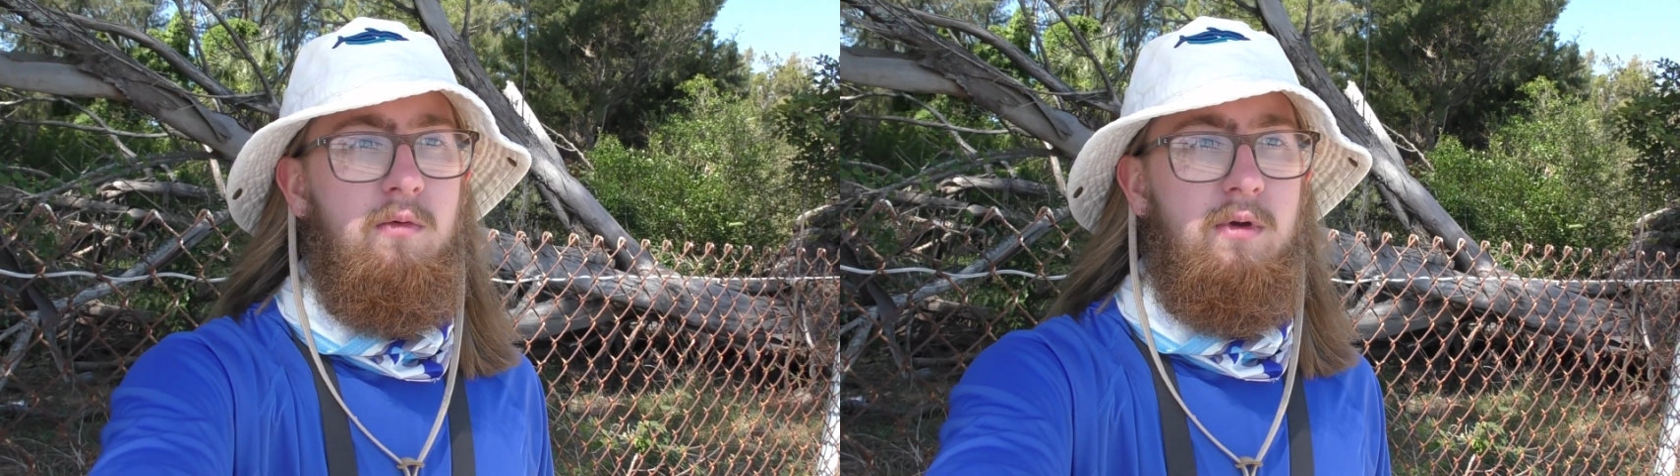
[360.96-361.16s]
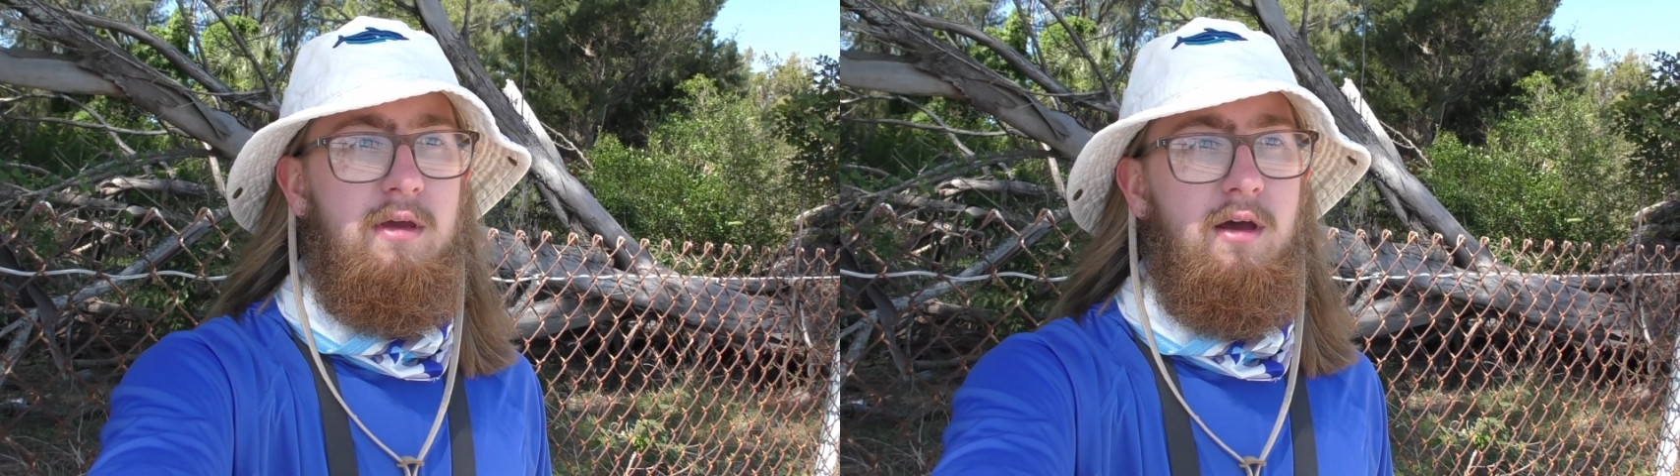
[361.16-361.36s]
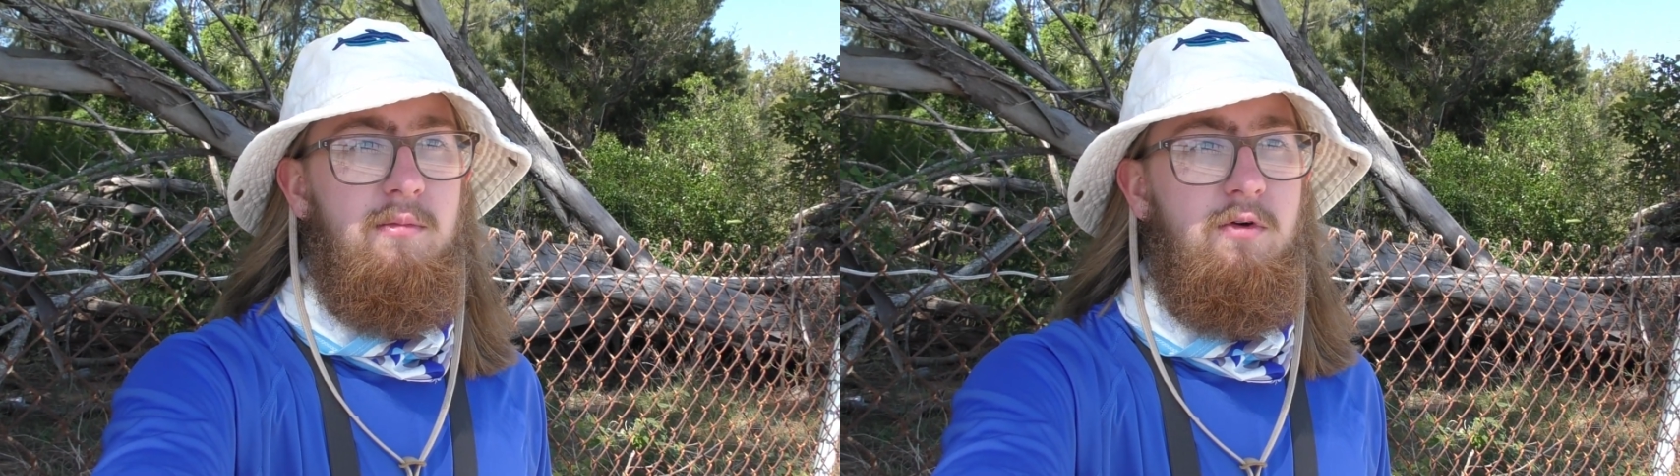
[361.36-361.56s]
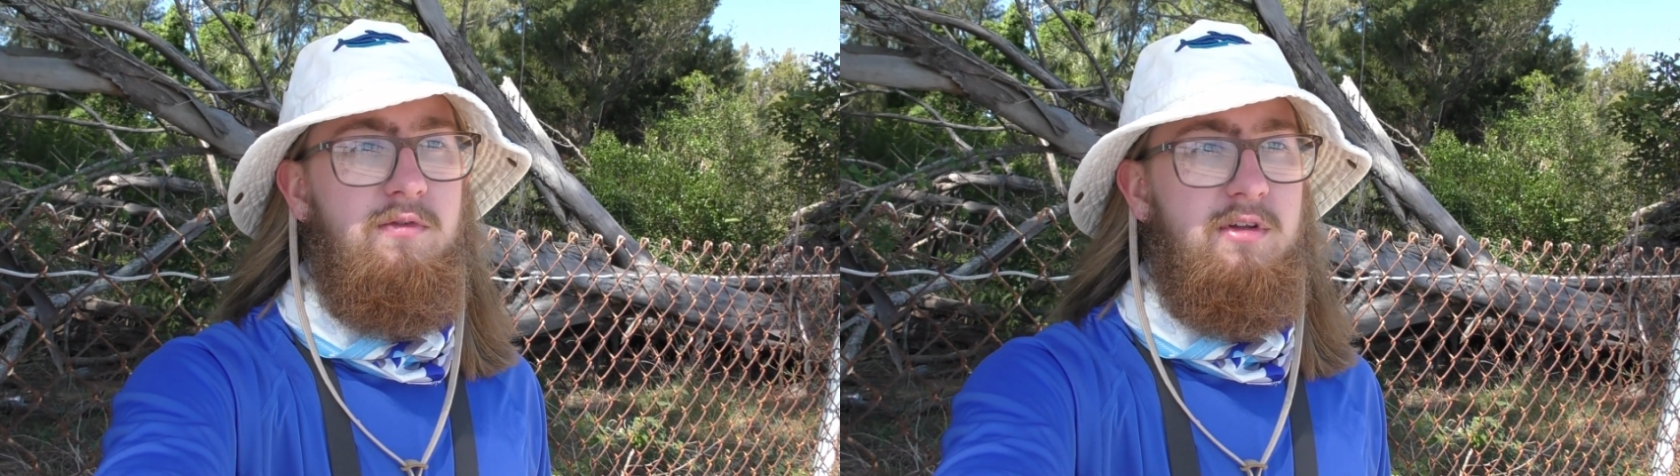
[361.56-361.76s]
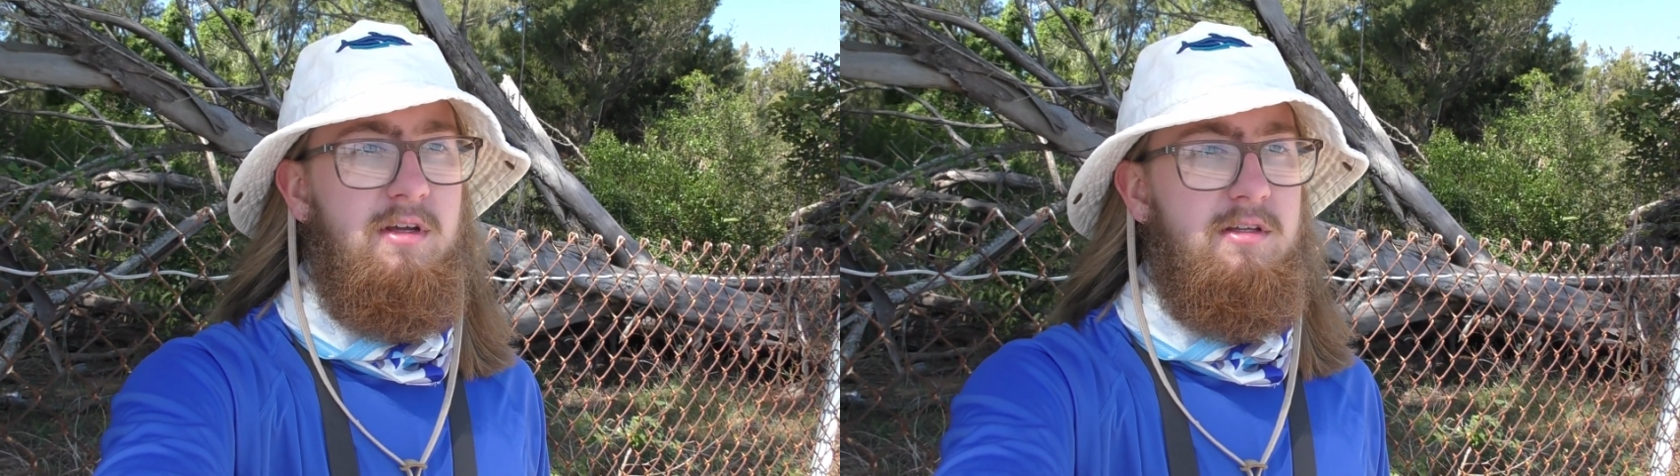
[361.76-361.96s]
we uh,
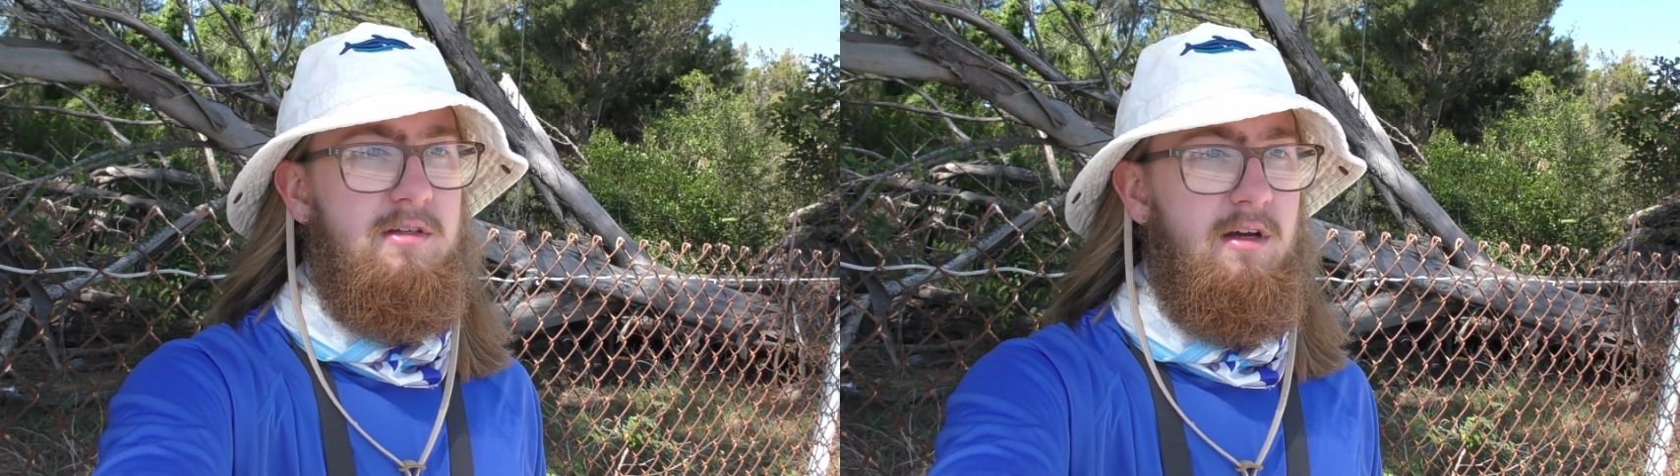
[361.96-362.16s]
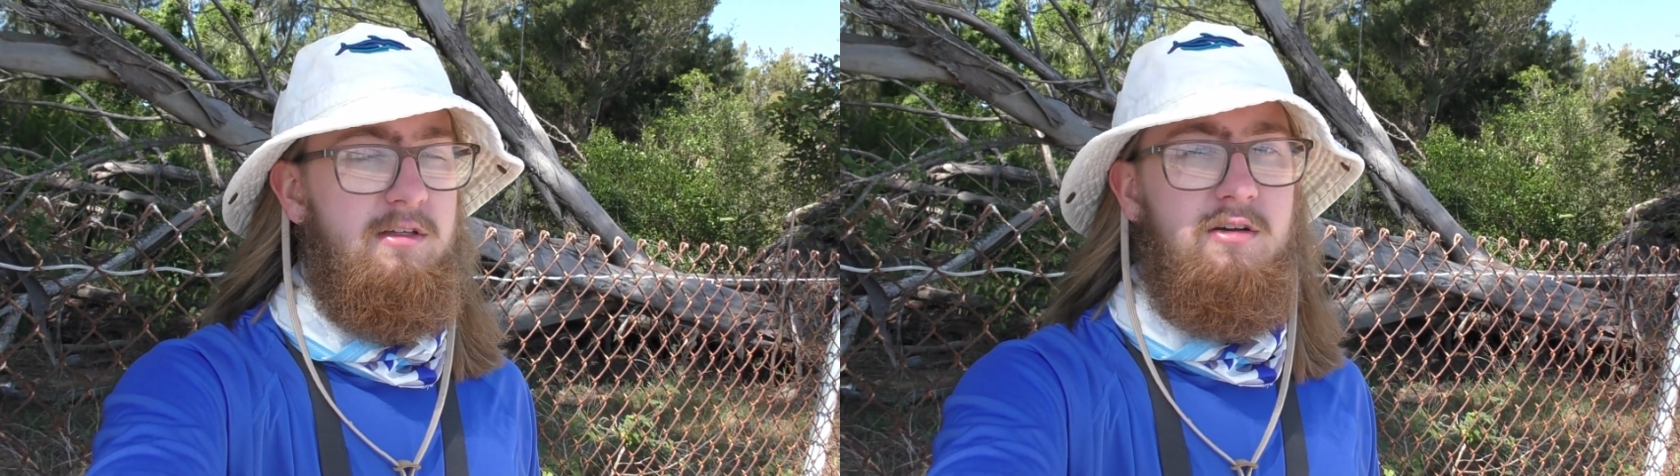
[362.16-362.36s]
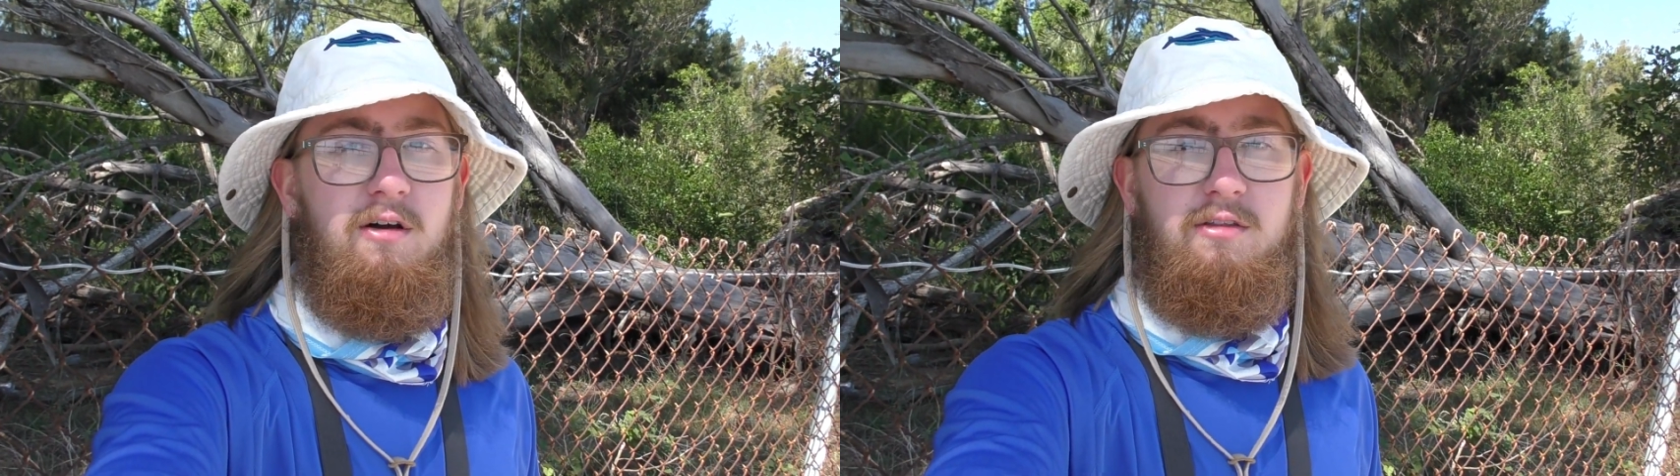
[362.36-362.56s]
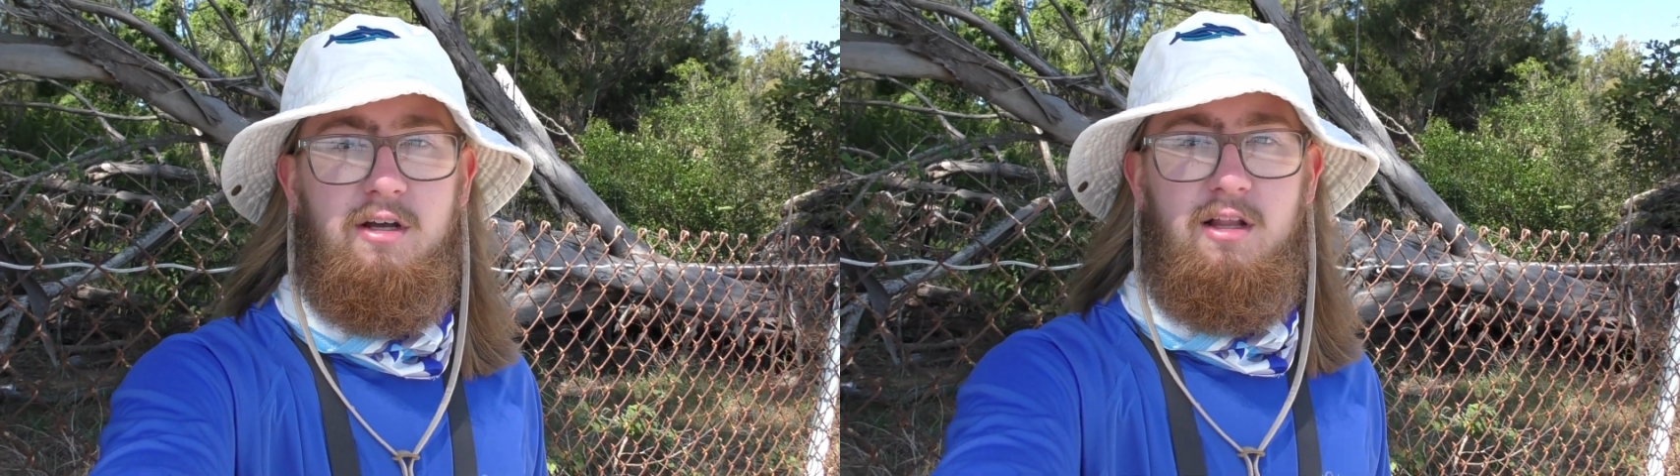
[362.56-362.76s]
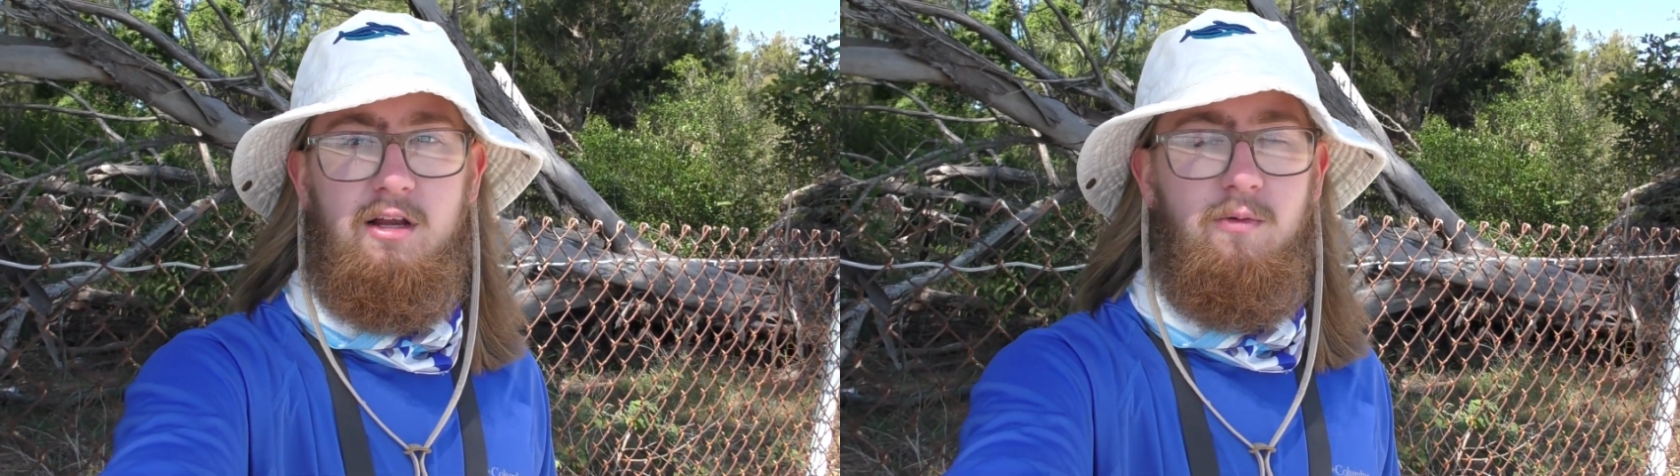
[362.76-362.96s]
moved to this, uh, it's called
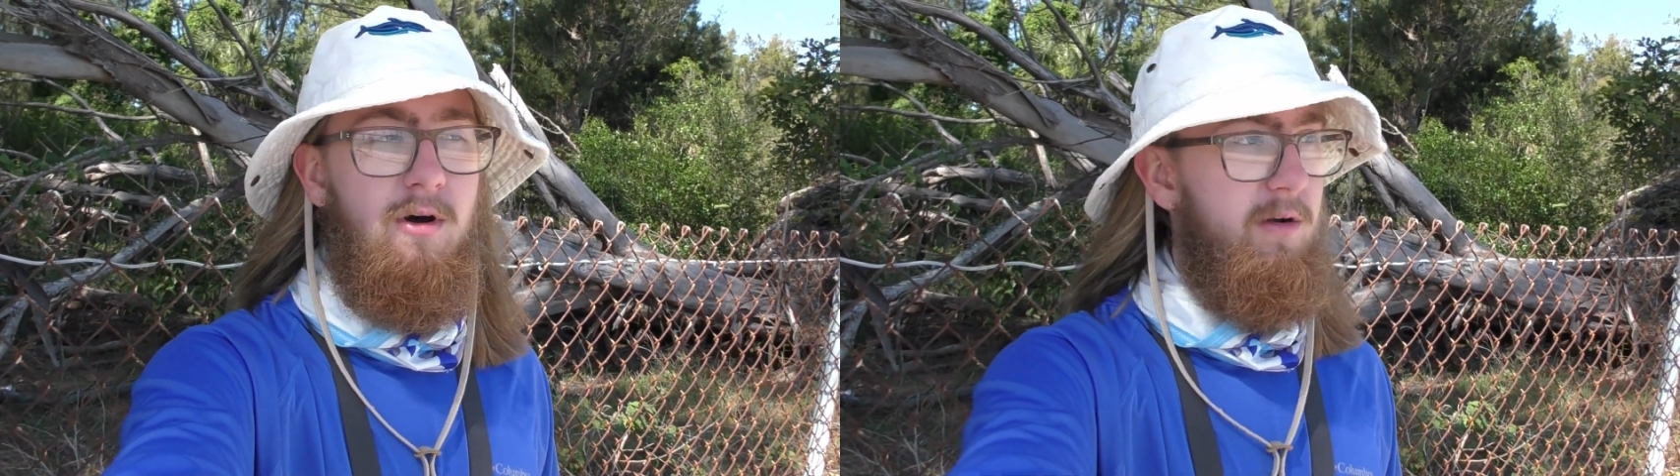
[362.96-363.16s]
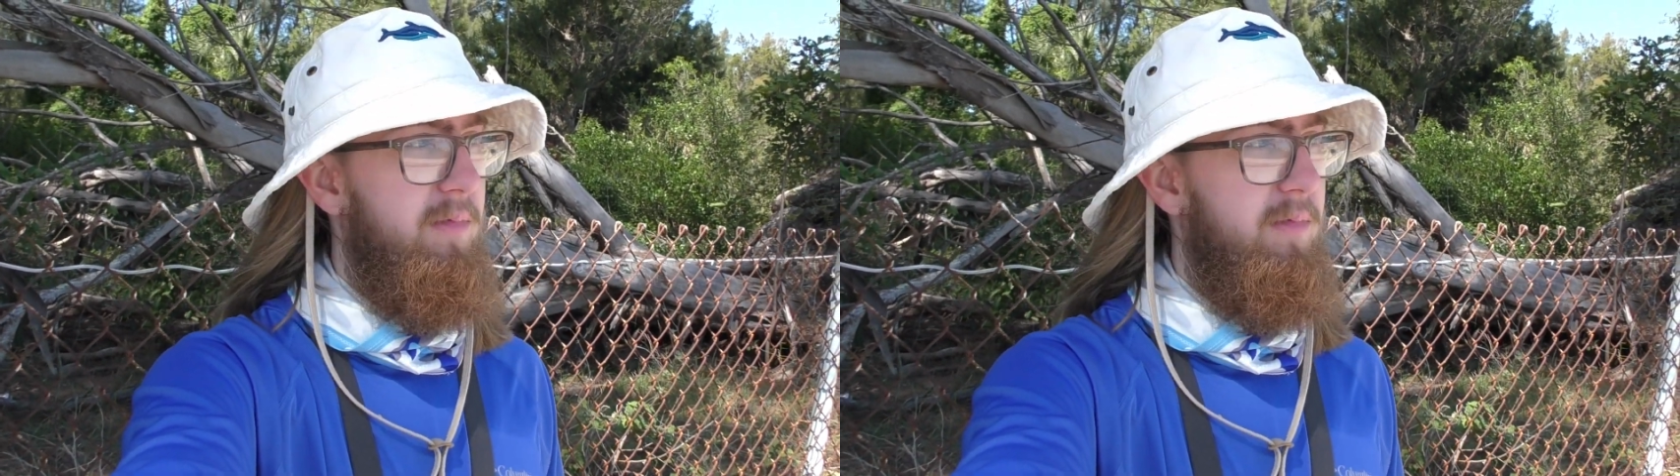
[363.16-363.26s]
the Clearwater